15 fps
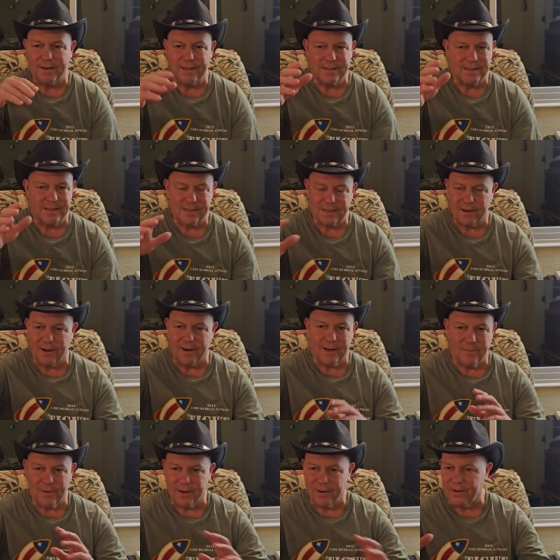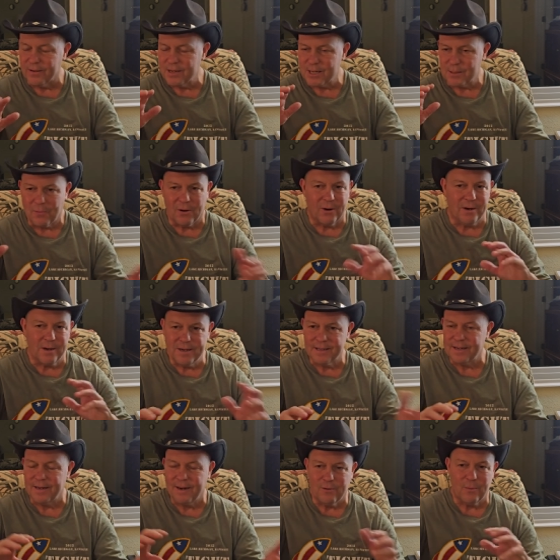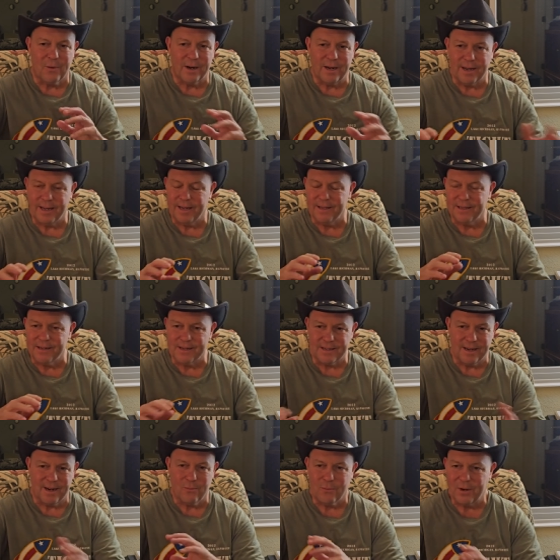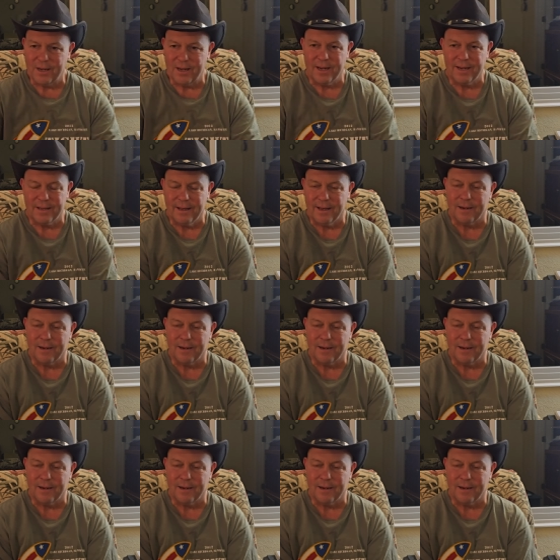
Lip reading: because he's talking about all these parties and everybody gained this and everybody gained that.